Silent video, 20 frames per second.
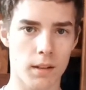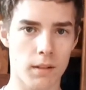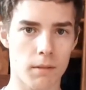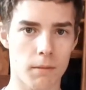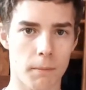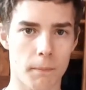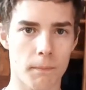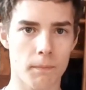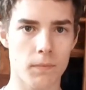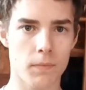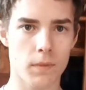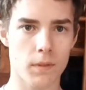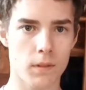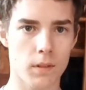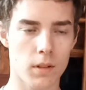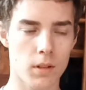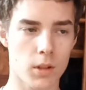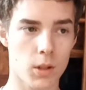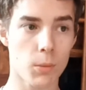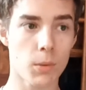like,
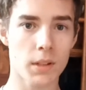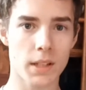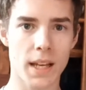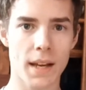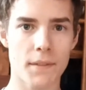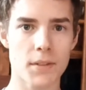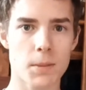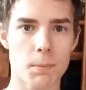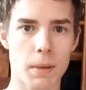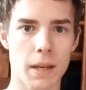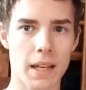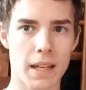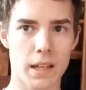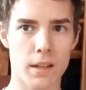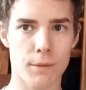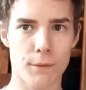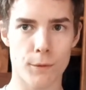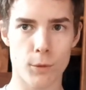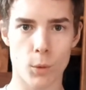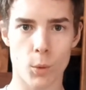you wouldn't have to
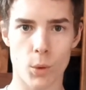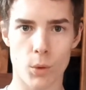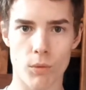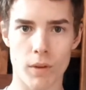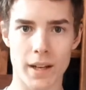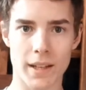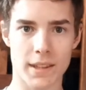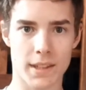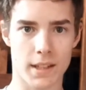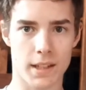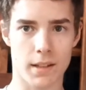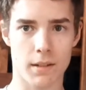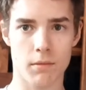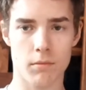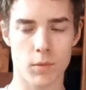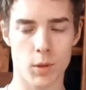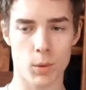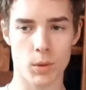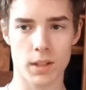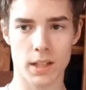pay for the rent
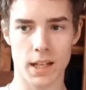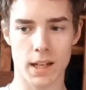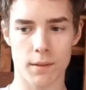there,